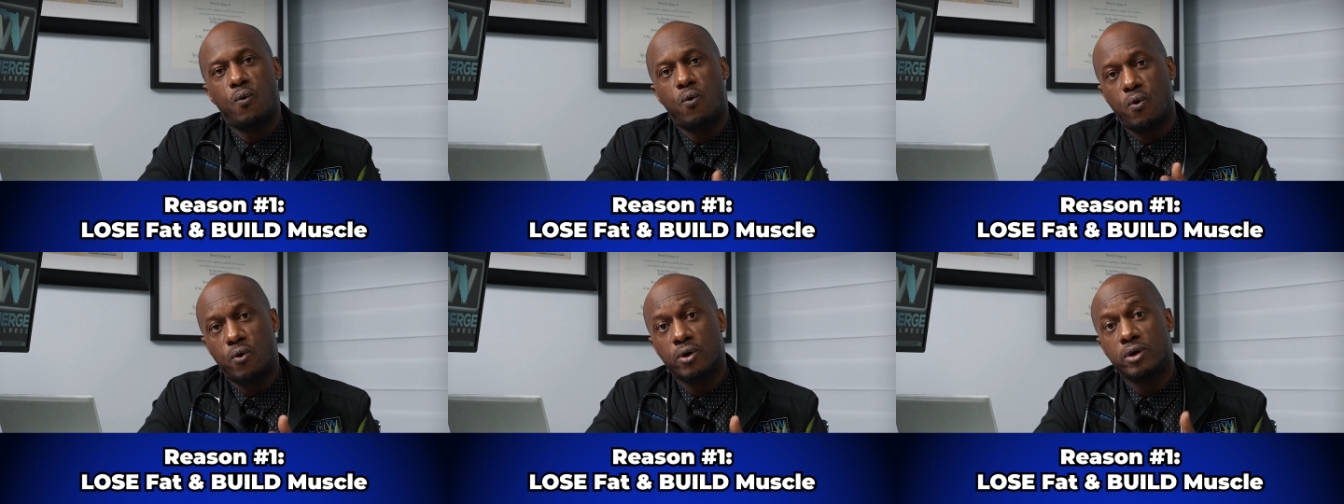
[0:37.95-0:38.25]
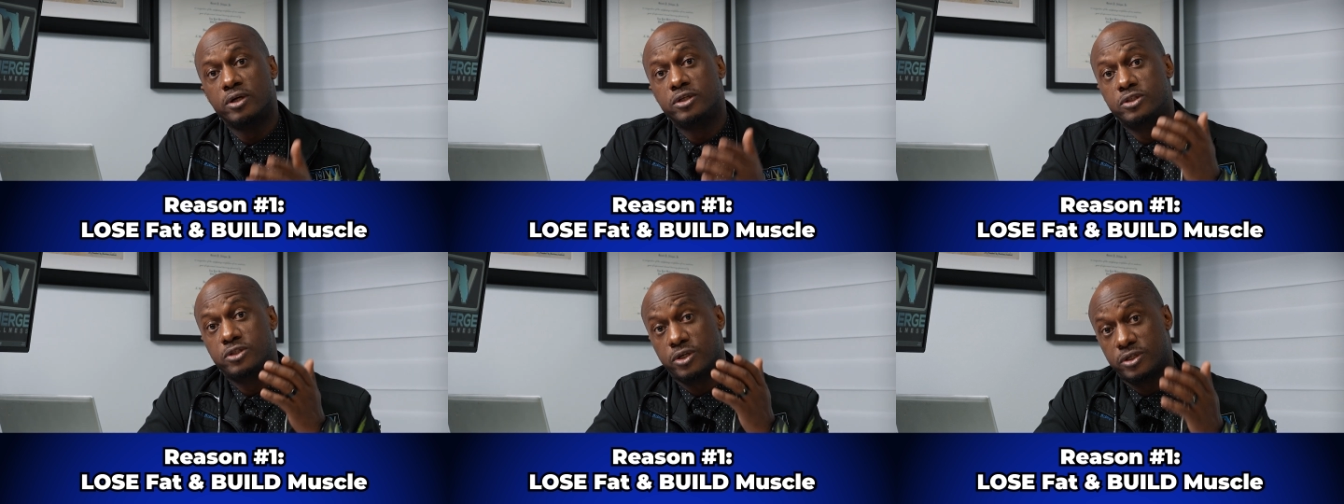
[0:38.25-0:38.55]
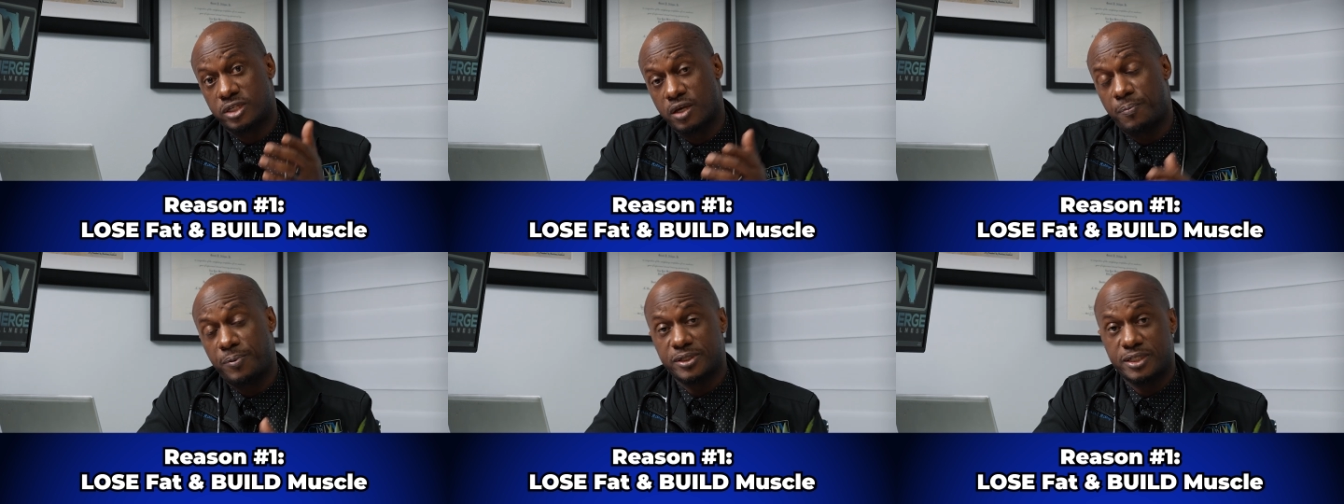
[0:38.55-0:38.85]
or
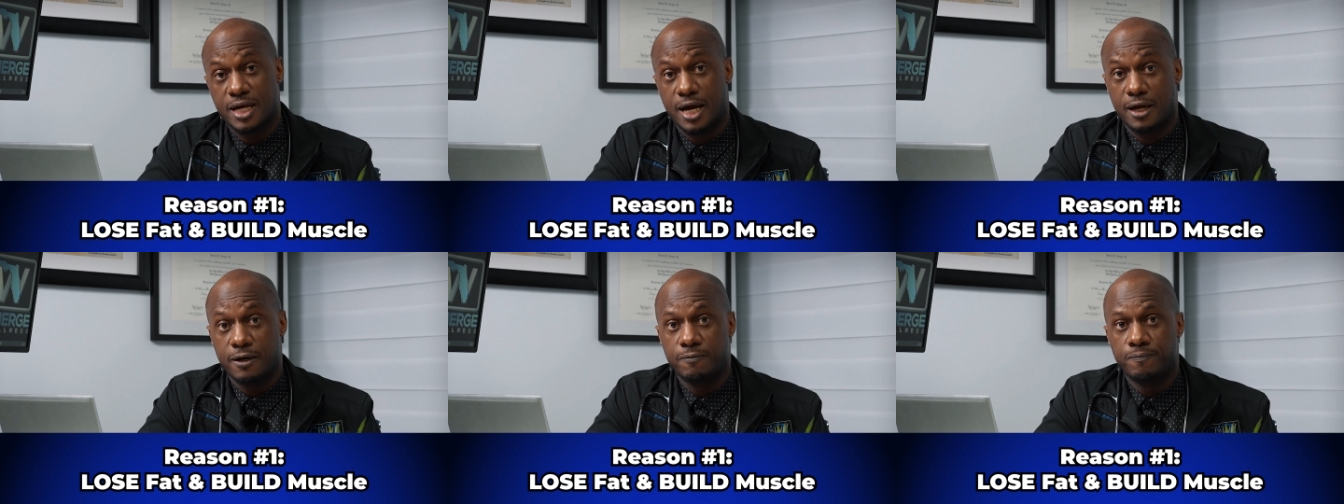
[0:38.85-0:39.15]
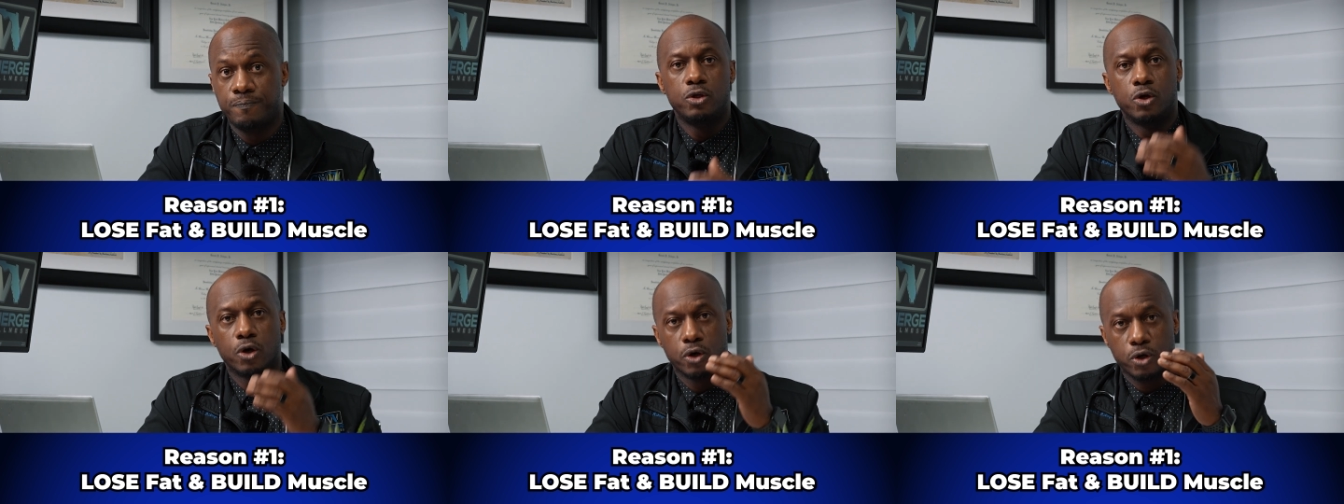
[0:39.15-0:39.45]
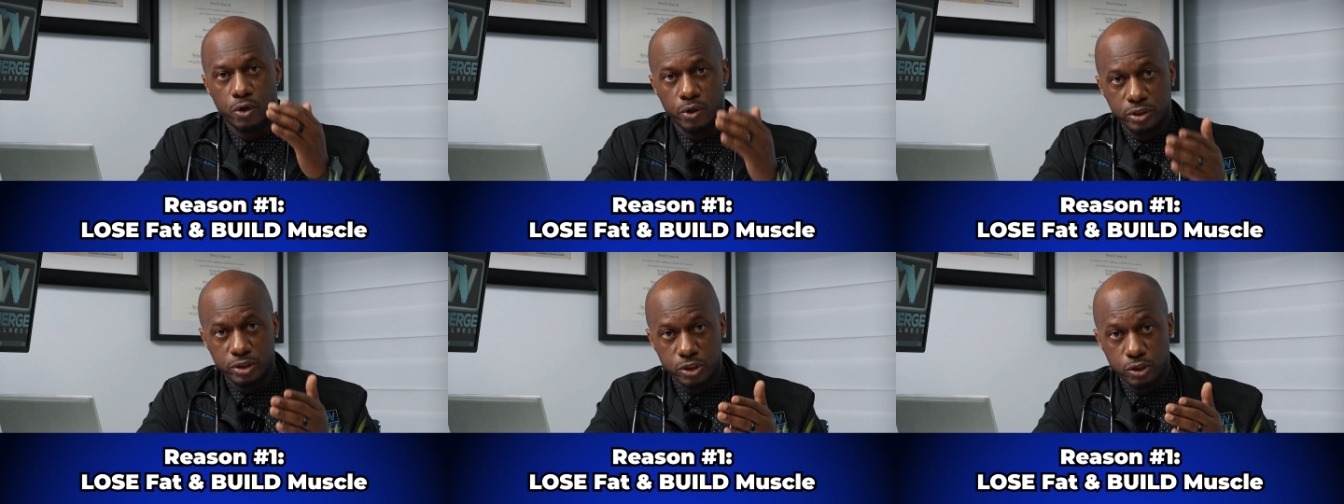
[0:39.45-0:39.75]
tirzepatide, you're
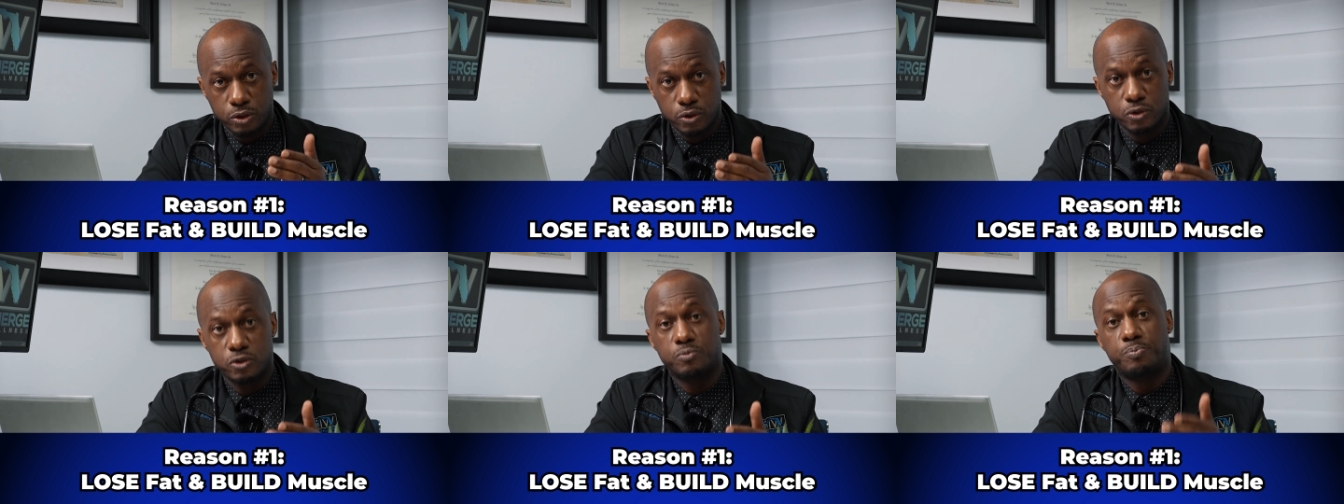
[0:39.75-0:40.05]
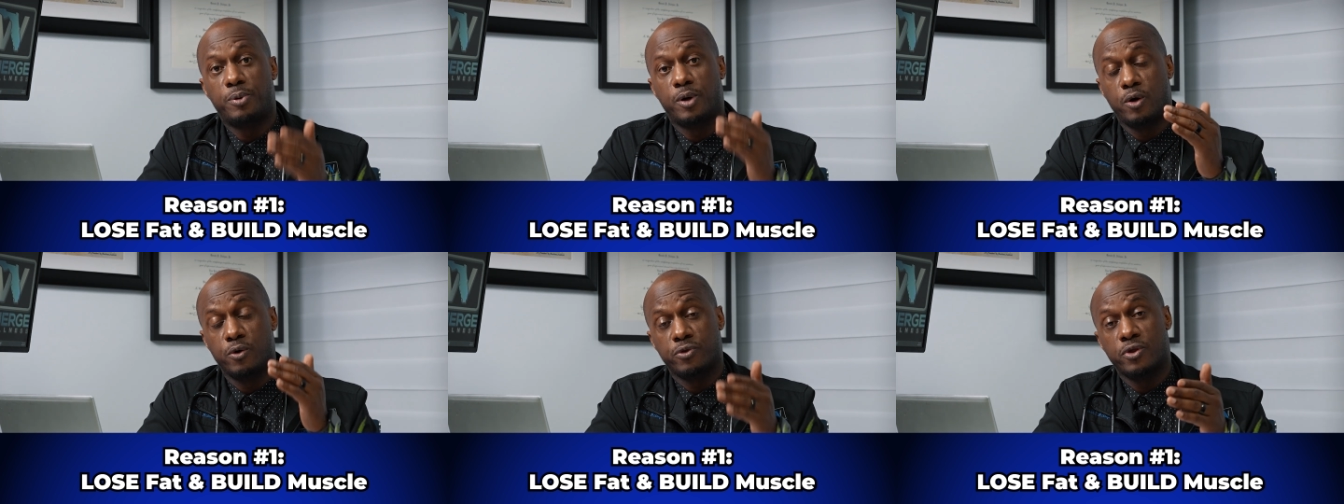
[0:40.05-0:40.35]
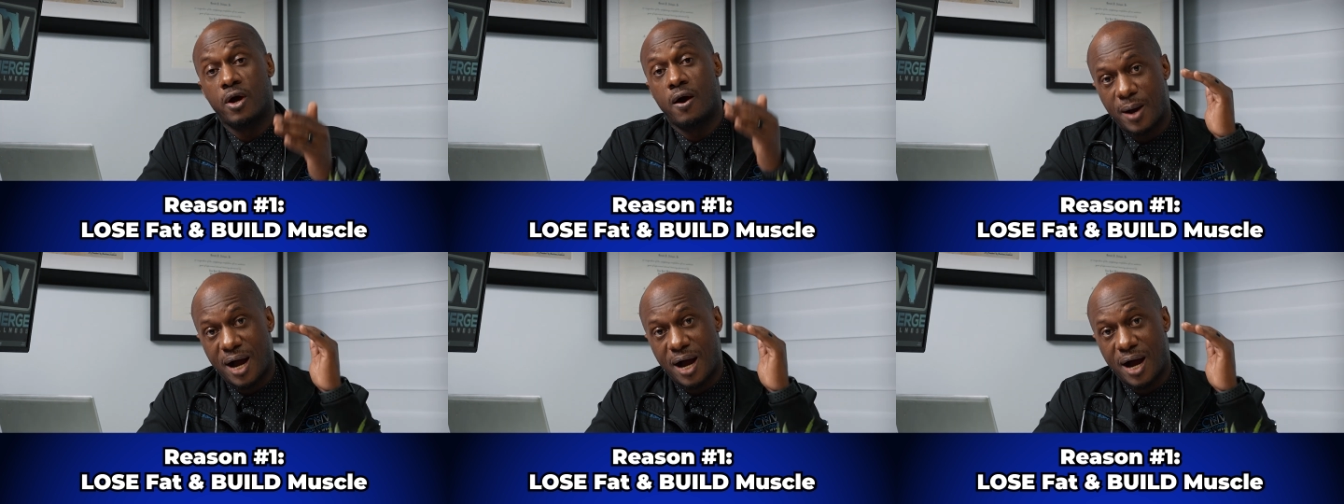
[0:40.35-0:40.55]
going to lose both